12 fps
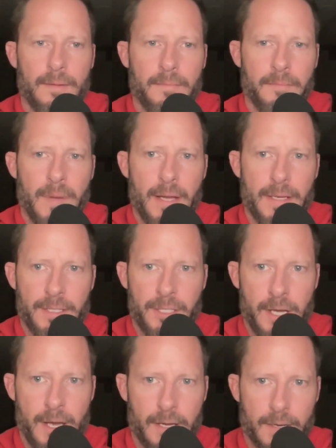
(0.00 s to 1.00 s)
Mike
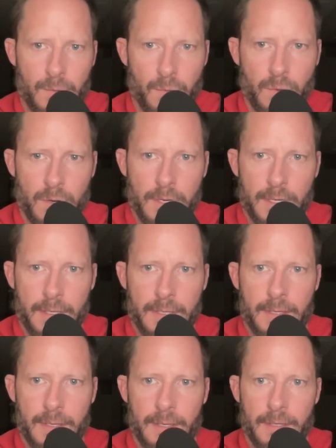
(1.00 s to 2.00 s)
check one,
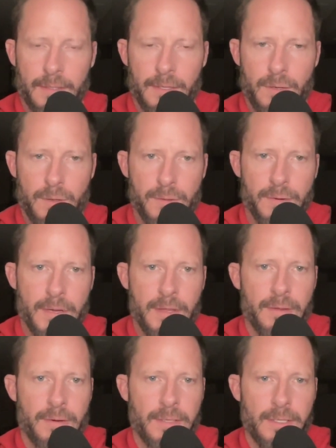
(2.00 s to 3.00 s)
two, three,
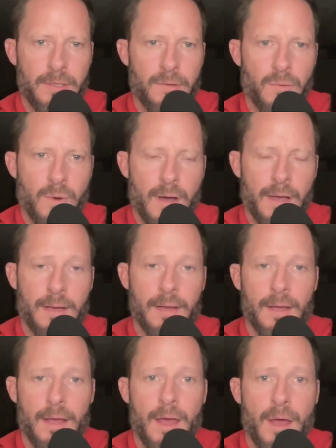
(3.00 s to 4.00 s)
three, two, one.
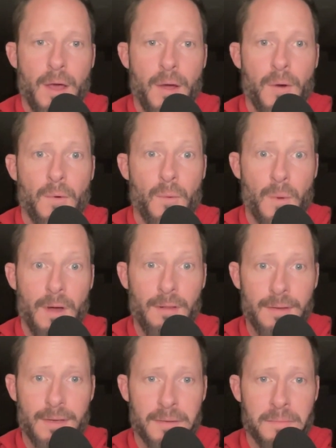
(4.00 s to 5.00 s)

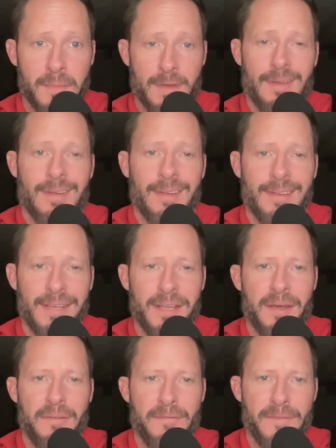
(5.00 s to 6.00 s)
Welcome to
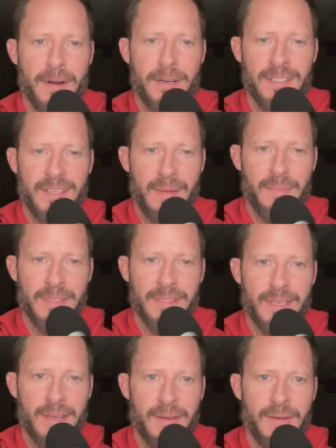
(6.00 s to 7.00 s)
the first
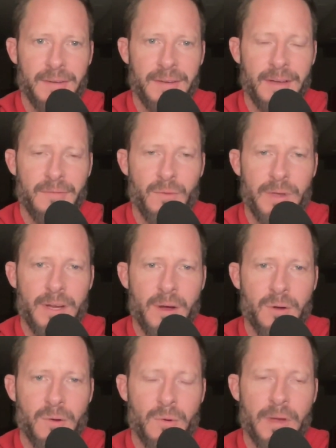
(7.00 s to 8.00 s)
episode of We
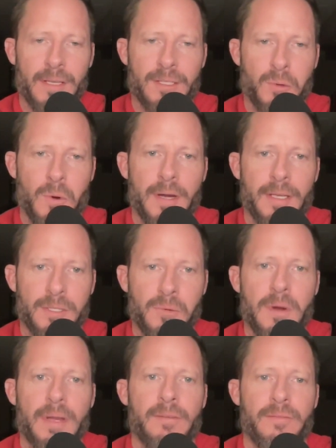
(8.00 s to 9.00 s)
Don't Quit
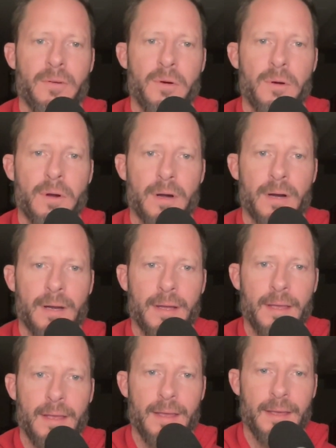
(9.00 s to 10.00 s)
2024.
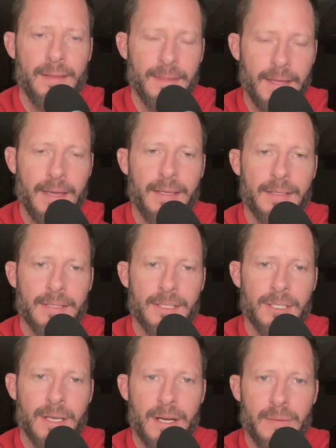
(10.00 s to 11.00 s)
Ladies and
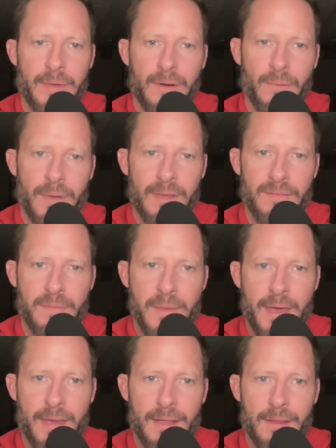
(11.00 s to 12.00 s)
gentlemen, we have
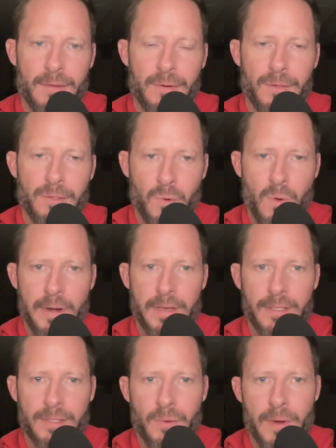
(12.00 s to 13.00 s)
made it through
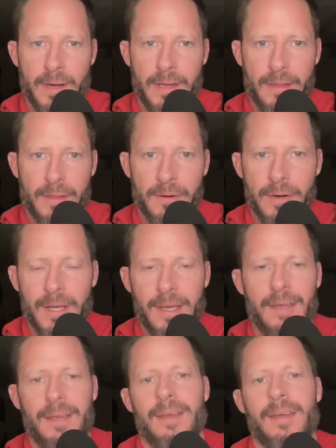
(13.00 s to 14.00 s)

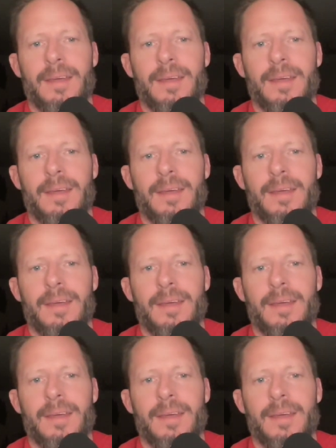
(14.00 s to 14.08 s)
2023